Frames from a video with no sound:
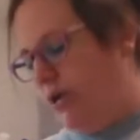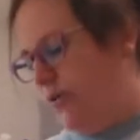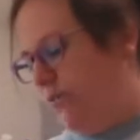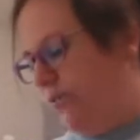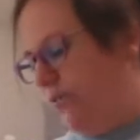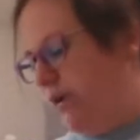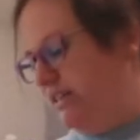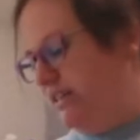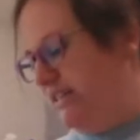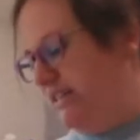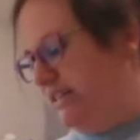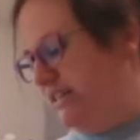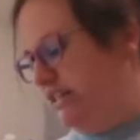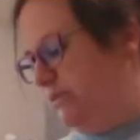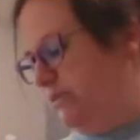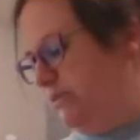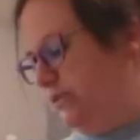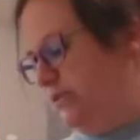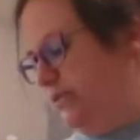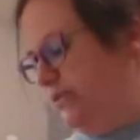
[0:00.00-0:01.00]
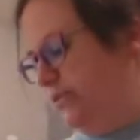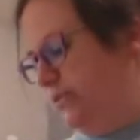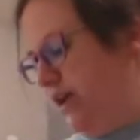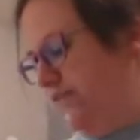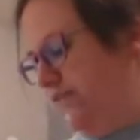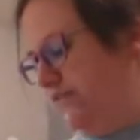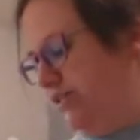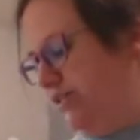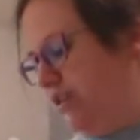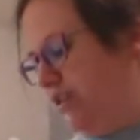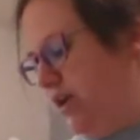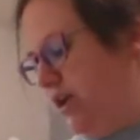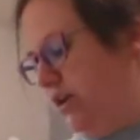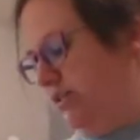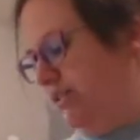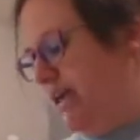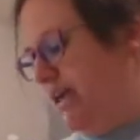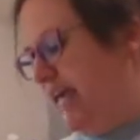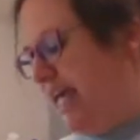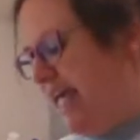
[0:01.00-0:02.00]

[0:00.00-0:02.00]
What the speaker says: 1 teaspoon of salt.